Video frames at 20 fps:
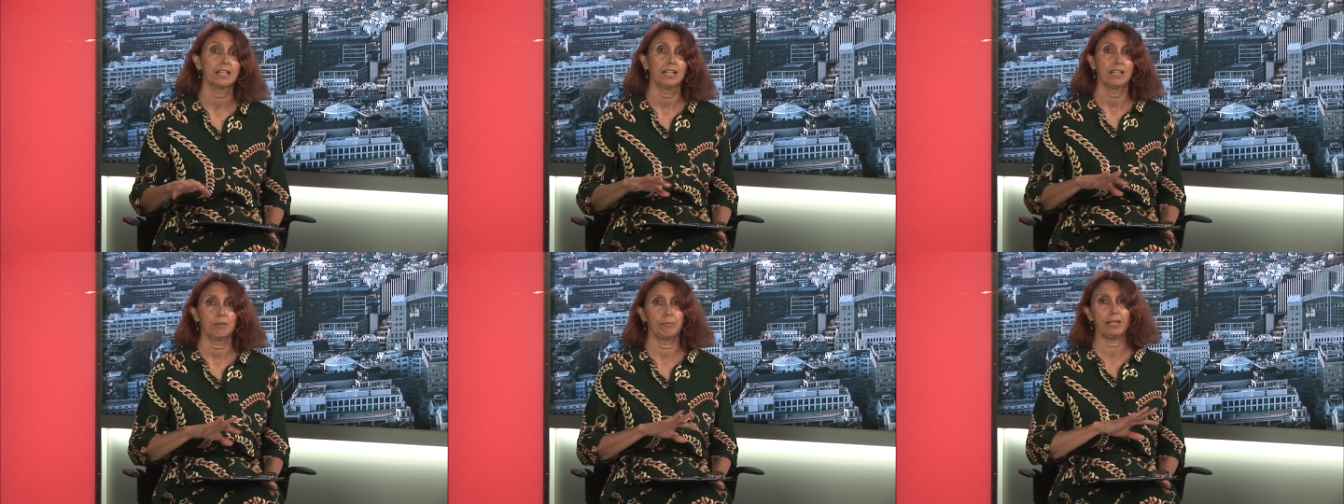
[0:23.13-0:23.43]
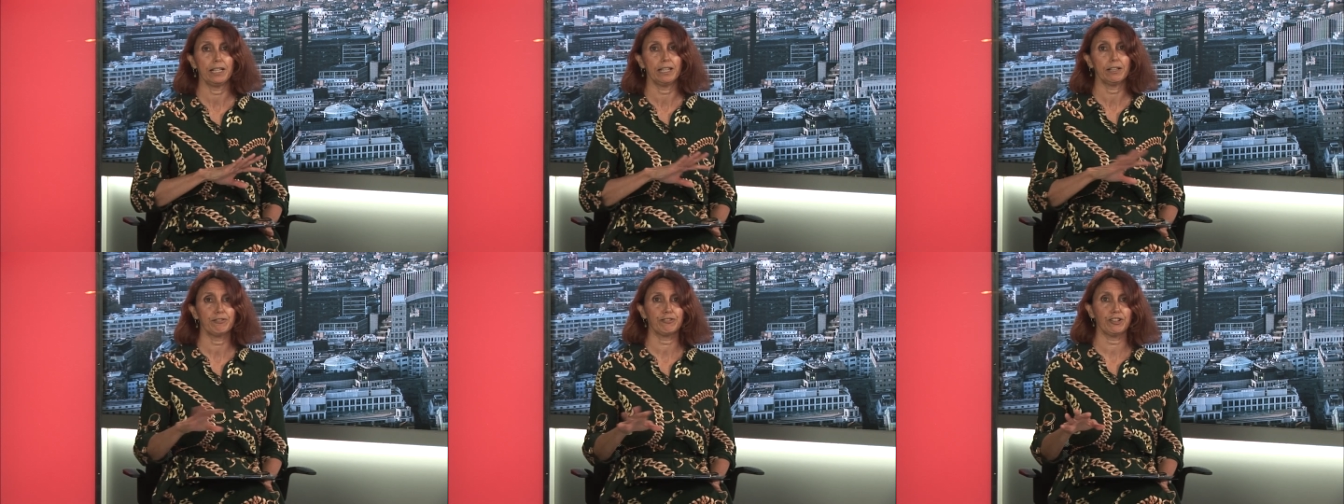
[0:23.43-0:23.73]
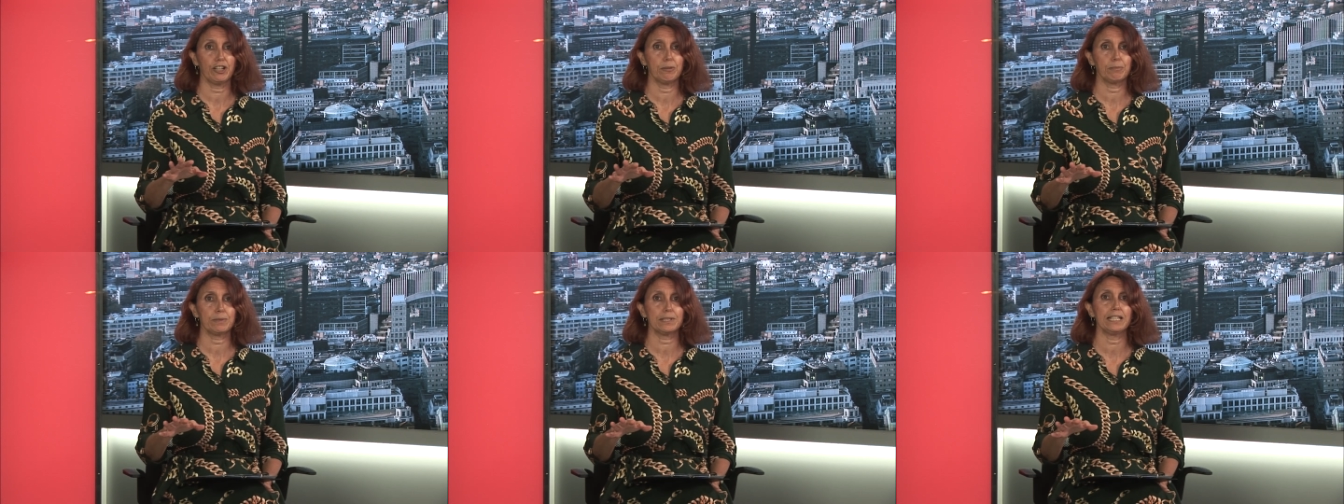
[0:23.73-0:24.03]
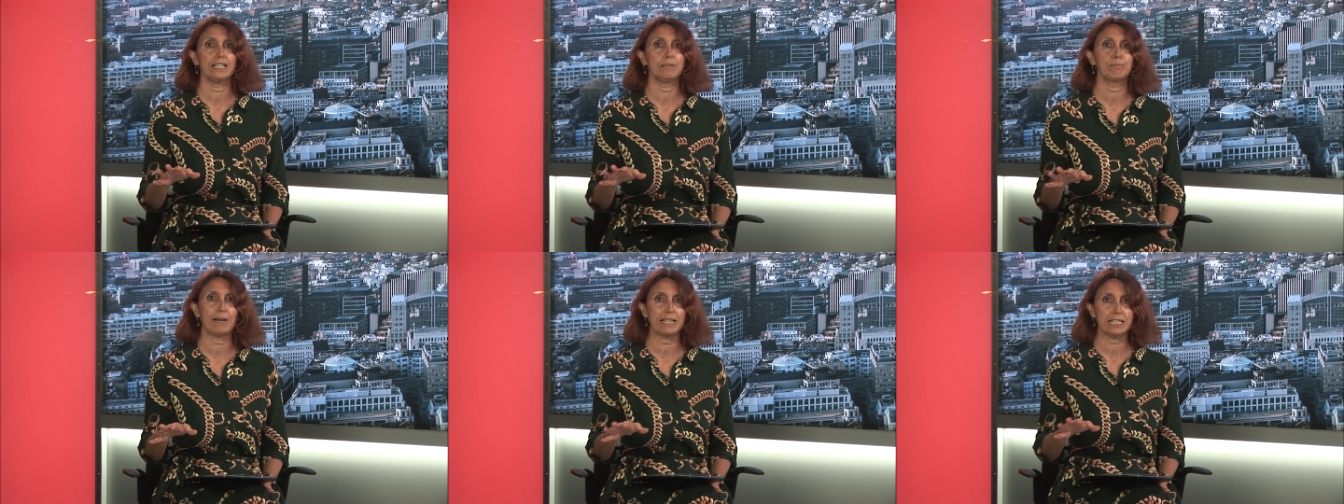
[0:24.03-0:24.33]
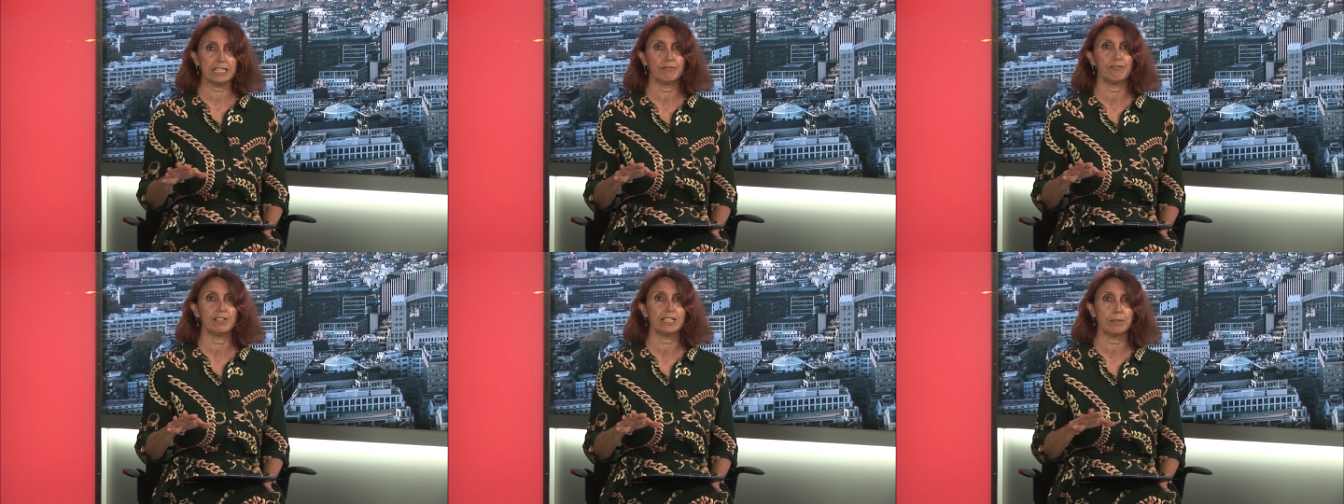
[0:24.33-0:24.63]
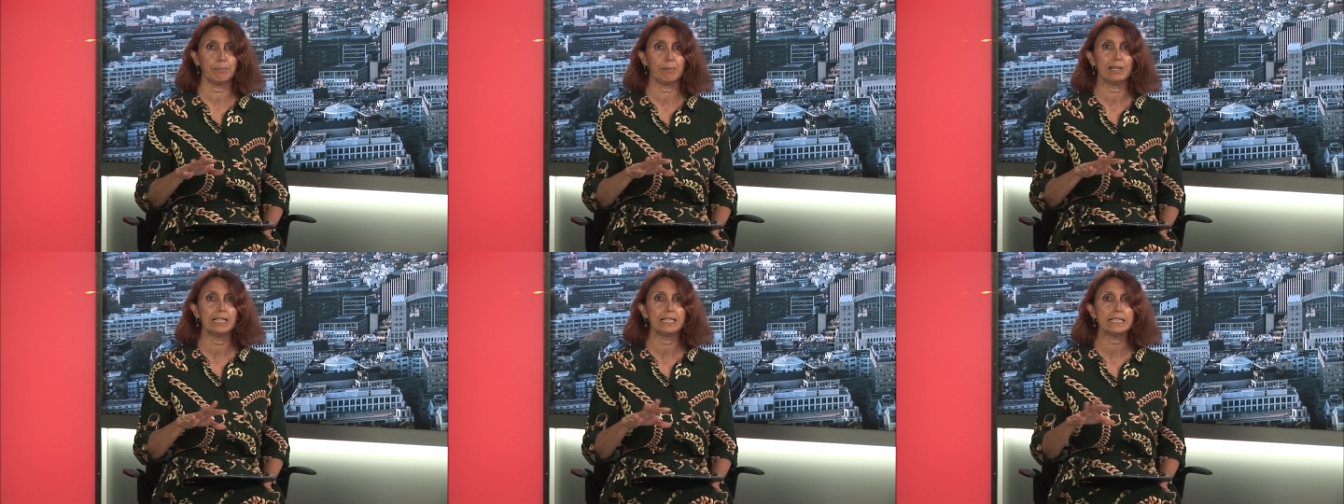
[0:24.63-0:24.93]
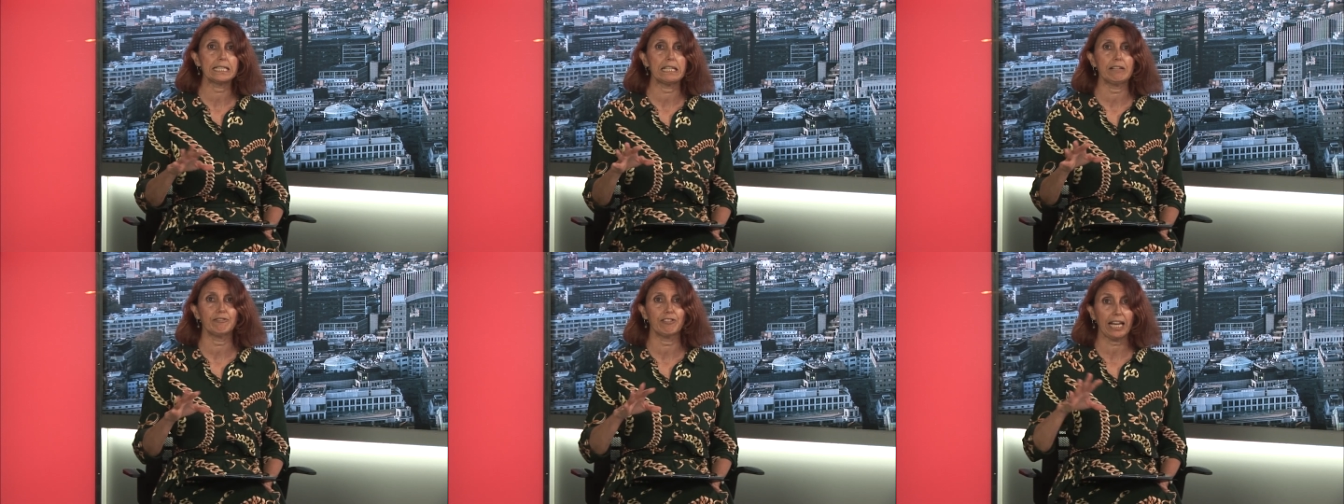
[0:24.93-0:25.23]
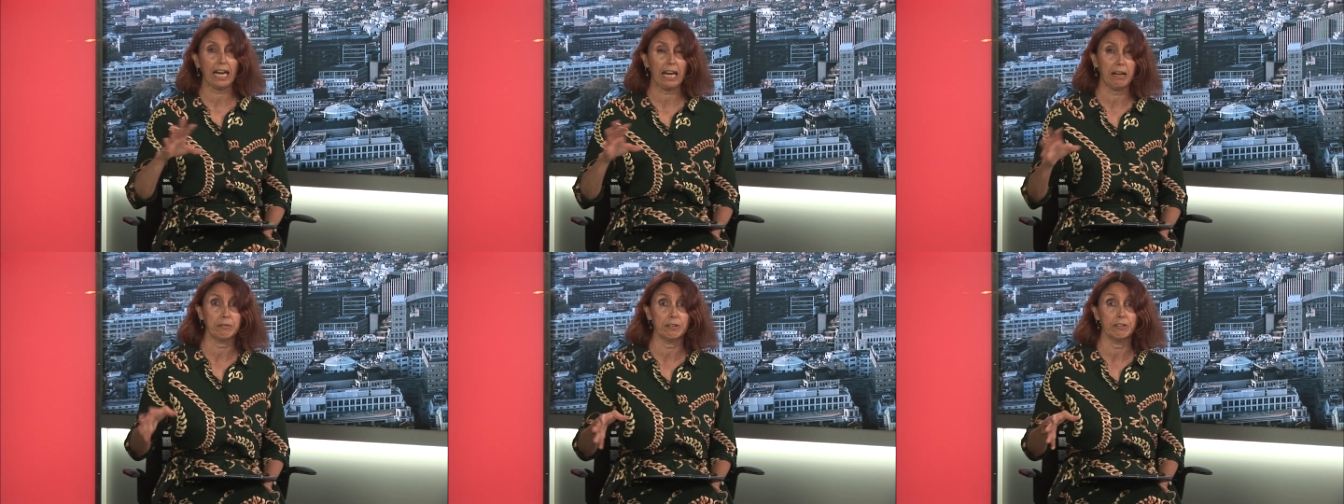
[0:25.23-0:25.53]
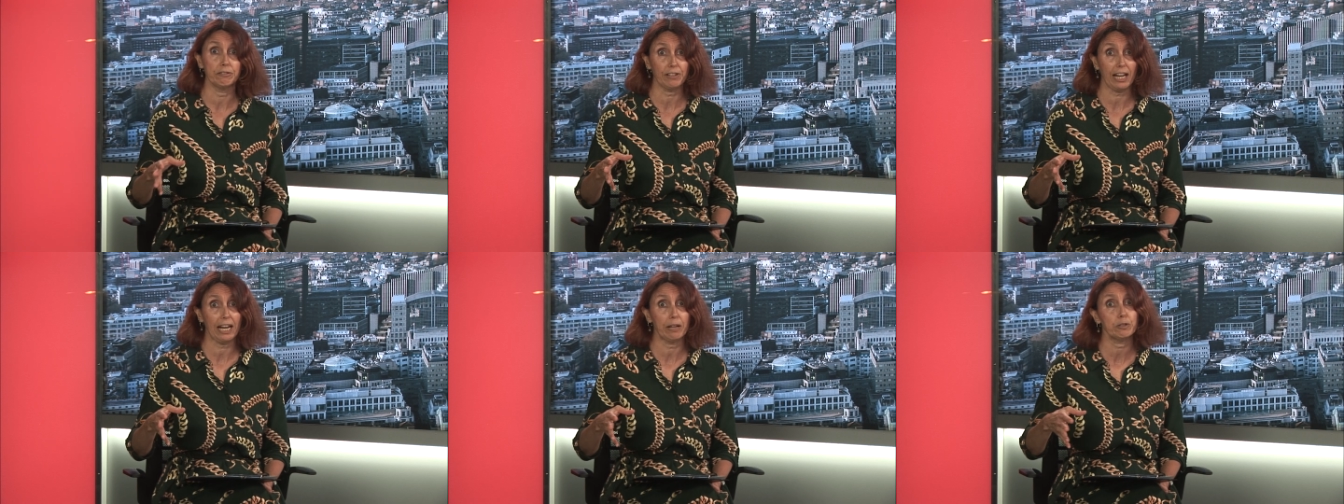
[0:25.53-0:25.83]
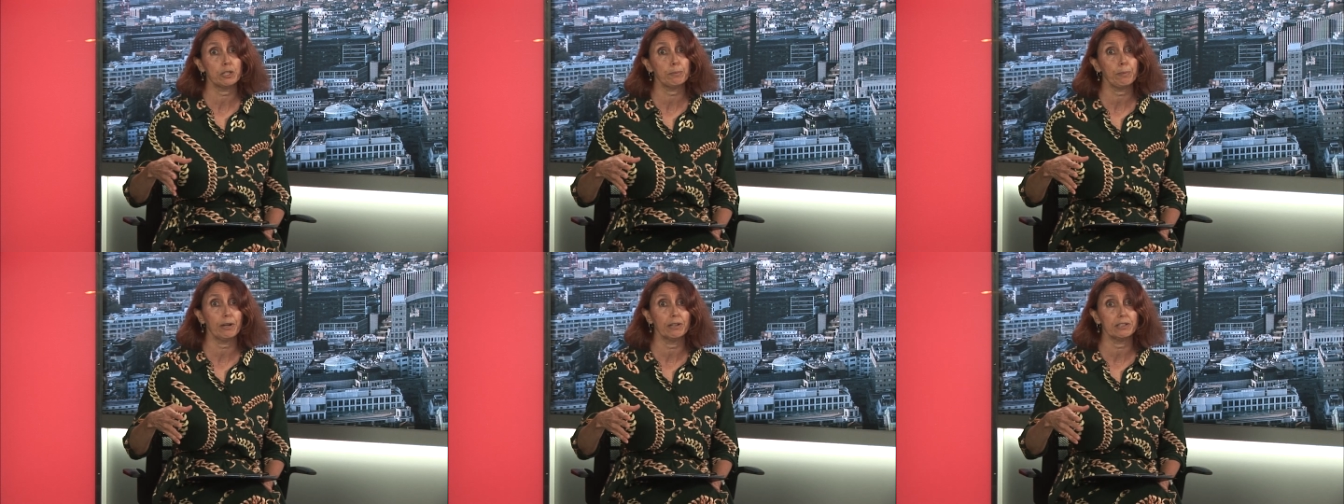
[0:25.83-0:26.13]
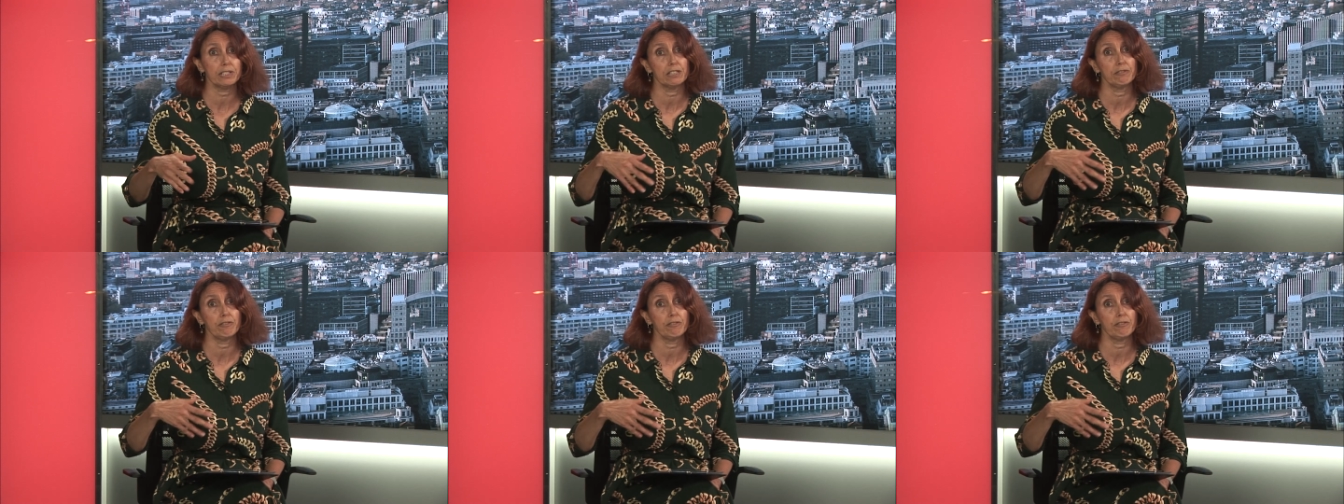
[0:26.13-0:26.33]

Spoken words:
meaning firms need better visibility of counterparty